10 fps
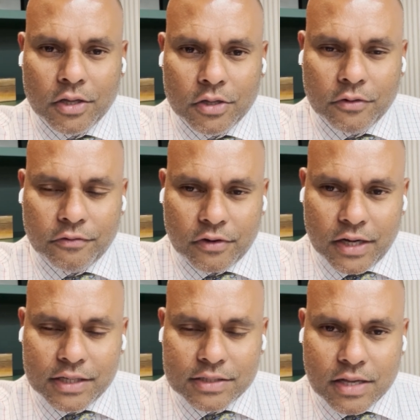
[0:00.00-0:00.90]
For an
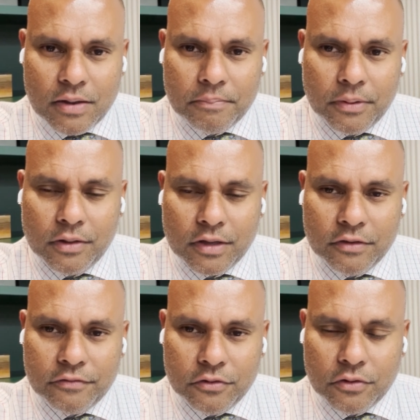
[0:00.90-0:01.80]
example,
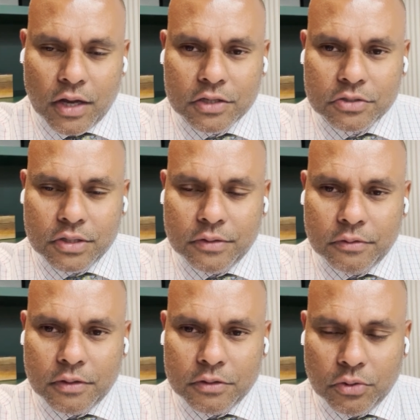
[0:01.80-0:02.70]
if you
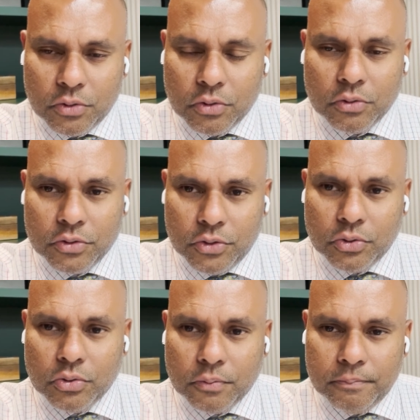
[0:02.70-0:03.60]
actually,
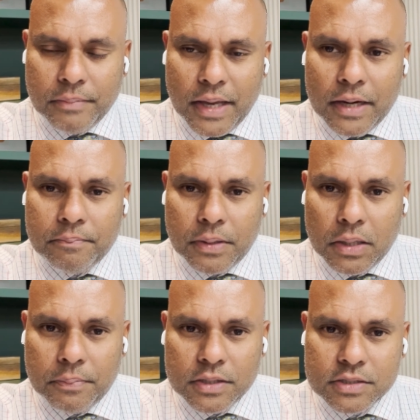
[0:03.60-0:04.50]
your main
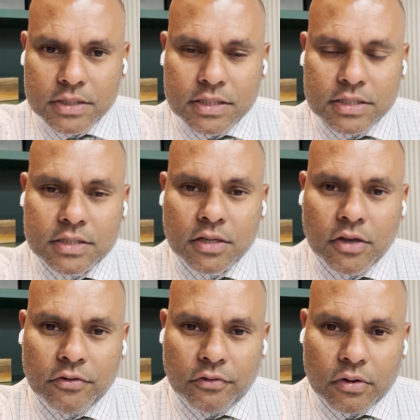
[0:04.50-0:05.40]
purpose is
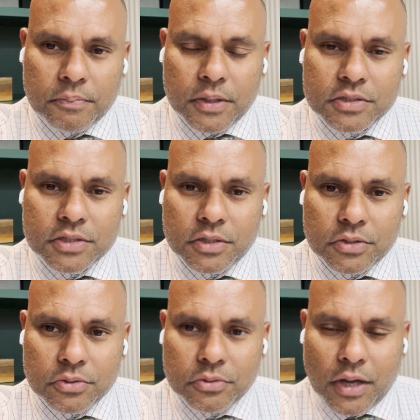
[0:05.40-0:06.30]
for a person
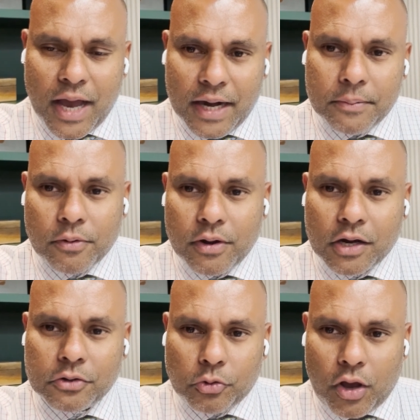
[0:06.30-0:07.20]
to add a
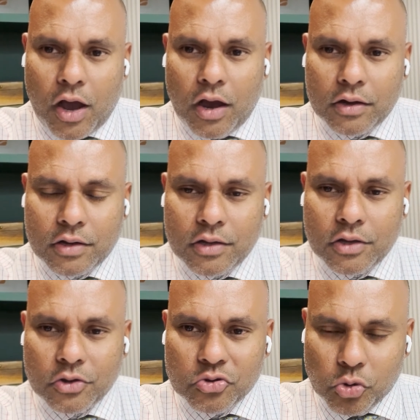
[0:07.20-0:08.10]
product to cart,
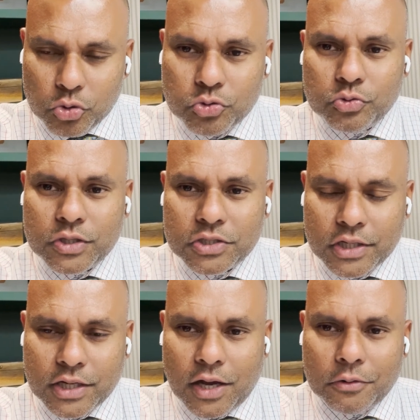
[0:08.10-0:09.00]
go to the
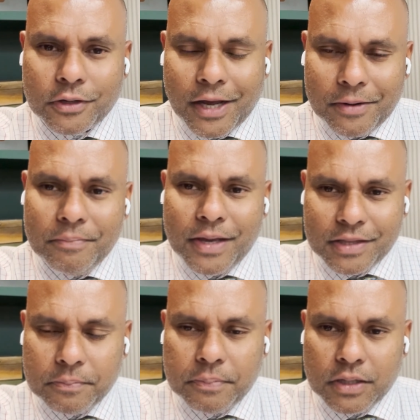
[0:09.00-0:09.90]
checkout and make
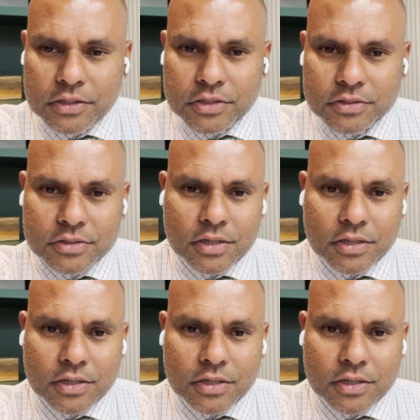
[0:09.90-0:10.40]
the purchase.